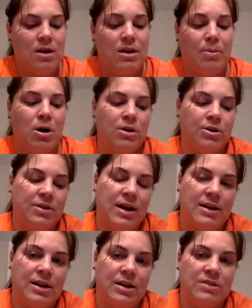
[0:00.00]
They ponder the
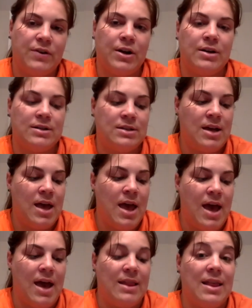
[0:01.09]
ideas first,
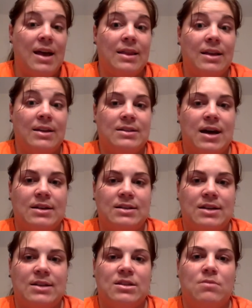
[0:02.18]
and then they decide to
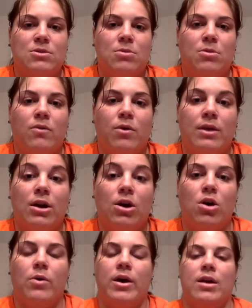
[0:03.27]
test them. So before they
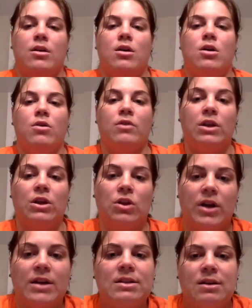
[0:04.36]
go in, really
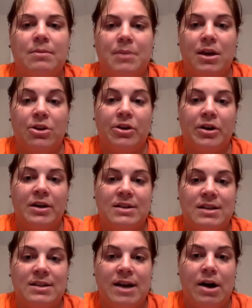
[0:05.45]
look into something, they're going to
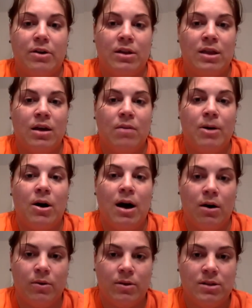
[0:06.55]
sit down and think about
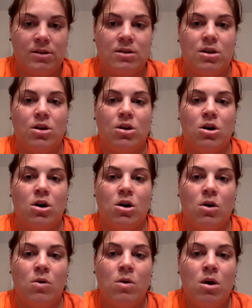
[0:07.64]
how this is going to
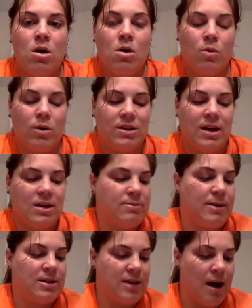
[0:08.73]
go, what they
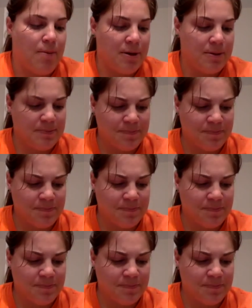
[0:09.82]
expect to happen.